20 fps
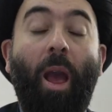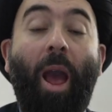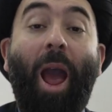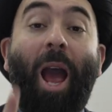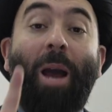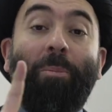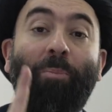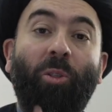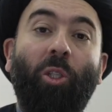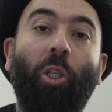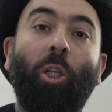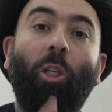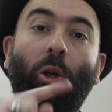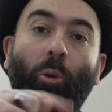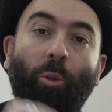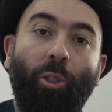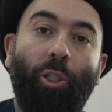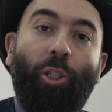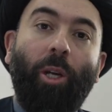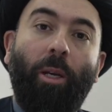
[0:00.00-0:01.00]

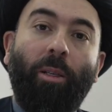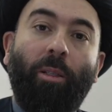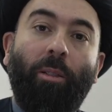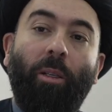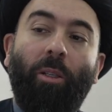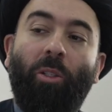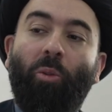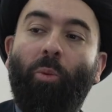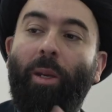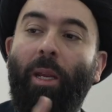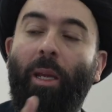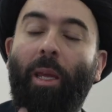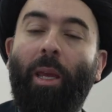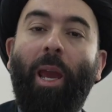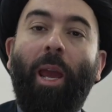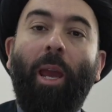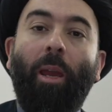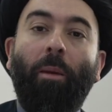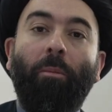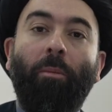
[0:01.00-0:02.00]
Absolute justice when it
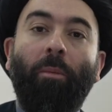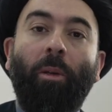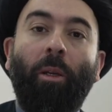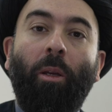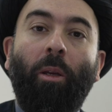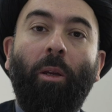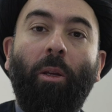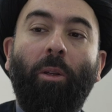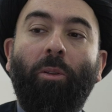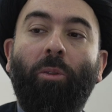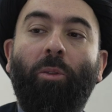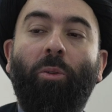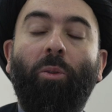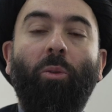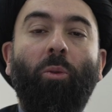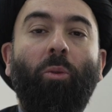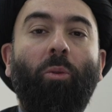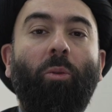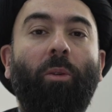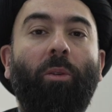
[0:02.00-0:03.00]
came
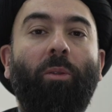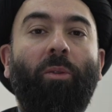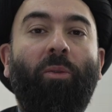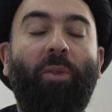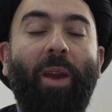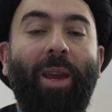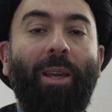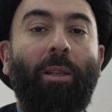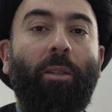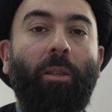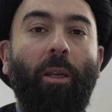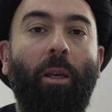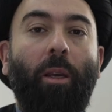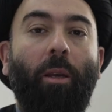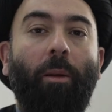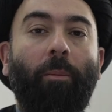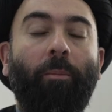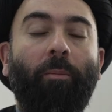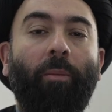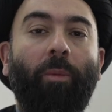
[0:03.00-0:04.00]
to
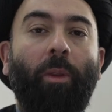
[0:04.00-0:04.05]
facing